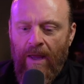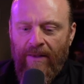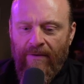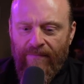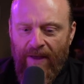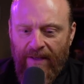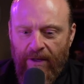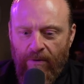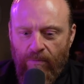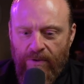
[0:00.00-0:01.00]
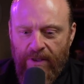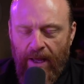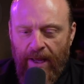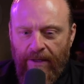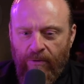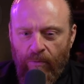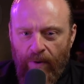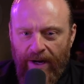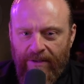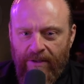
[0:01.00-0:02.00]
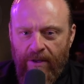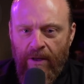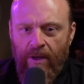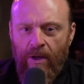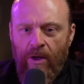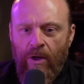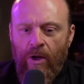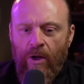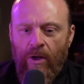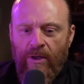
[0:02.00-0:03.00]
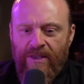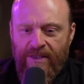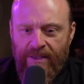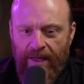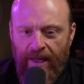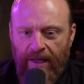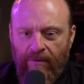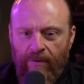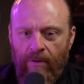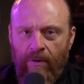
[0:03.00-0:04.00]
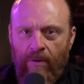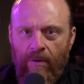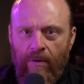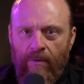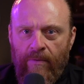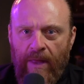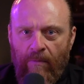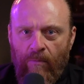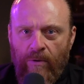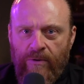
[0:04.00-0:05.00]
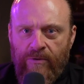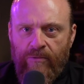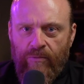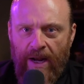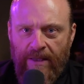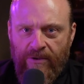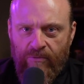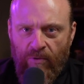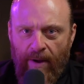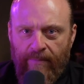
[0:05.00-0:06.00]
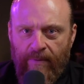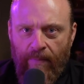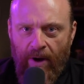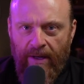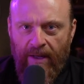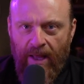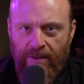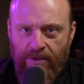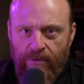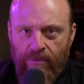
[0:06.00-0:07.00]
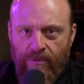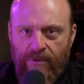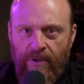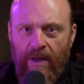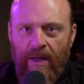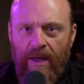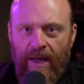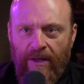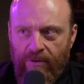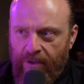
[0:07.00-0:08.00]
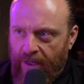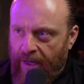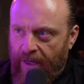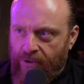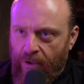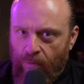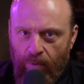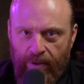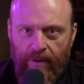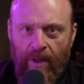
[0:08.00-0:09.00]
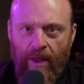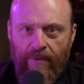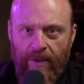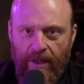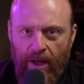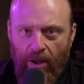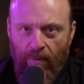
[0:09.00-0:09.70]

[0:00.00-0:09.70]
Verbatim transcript: and the fact that it was a direct seed that was transcribed by into interconnection with the Yellow